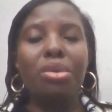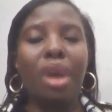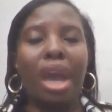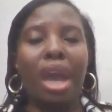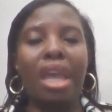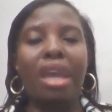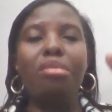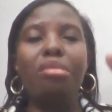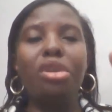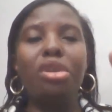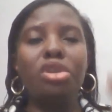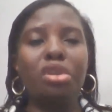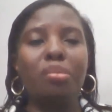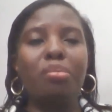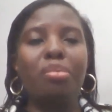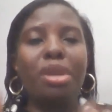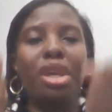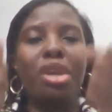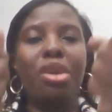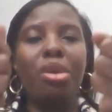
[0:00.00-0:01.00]
You are able
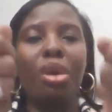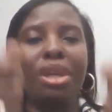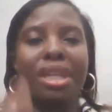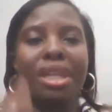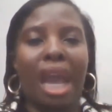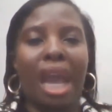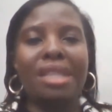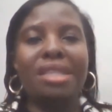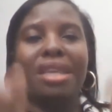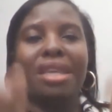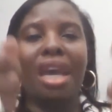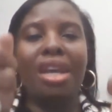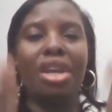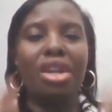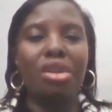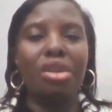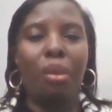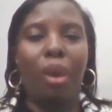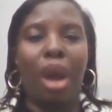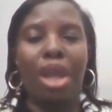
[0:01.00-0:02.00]
to bring your
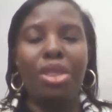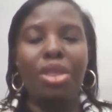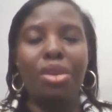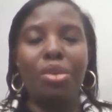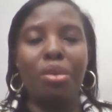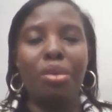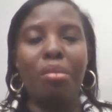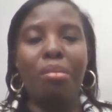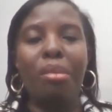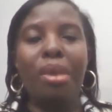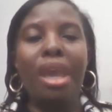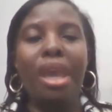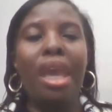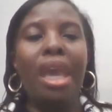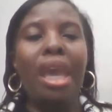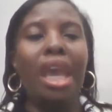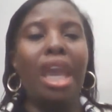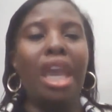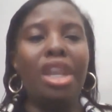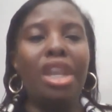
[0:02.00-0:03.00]
data in one room
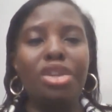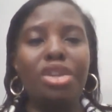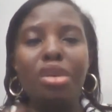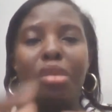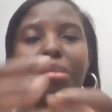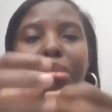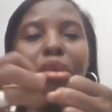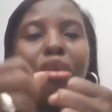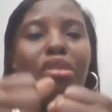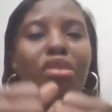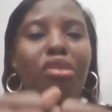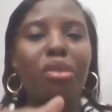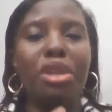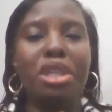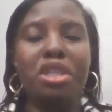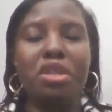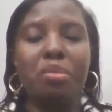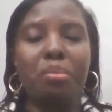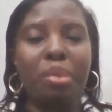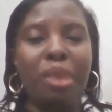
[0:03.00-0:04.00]
and you move
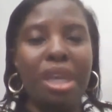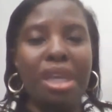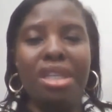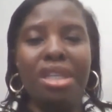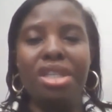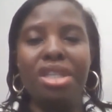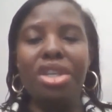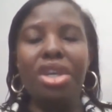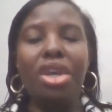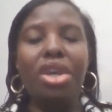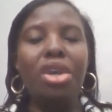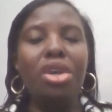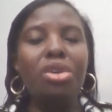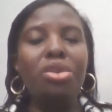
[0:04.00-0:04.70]
with speed,